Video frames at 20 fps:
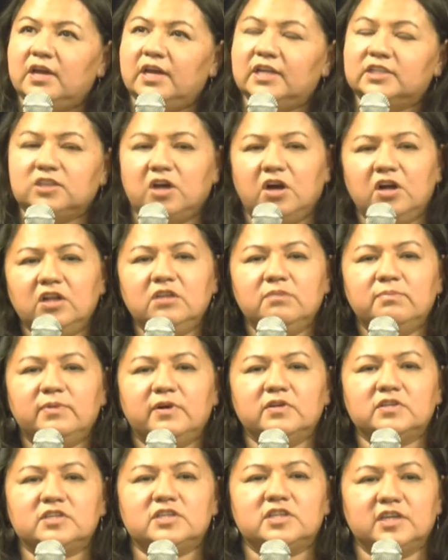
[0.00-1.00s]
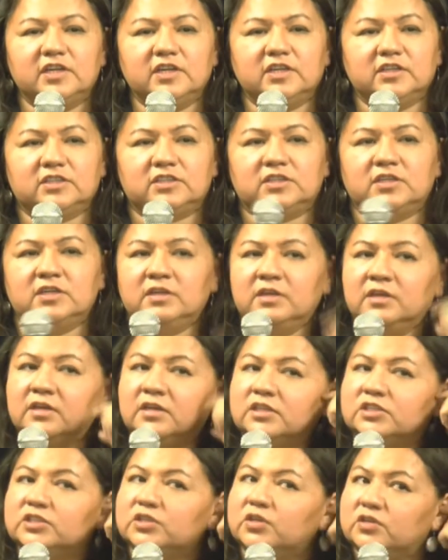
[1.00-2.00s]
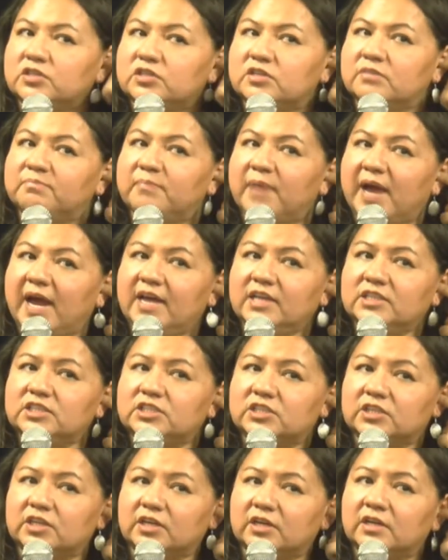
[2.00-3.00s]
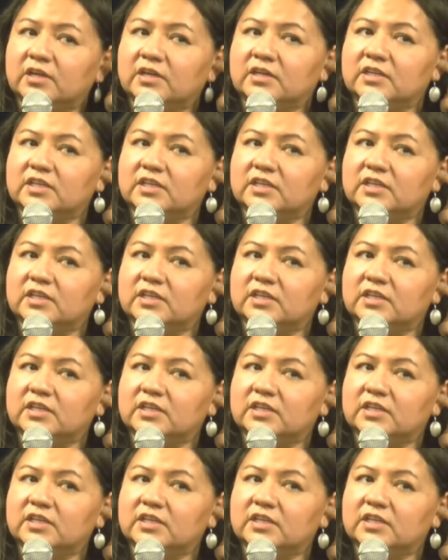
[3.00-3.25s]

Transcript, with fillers: it's all about tears. So to master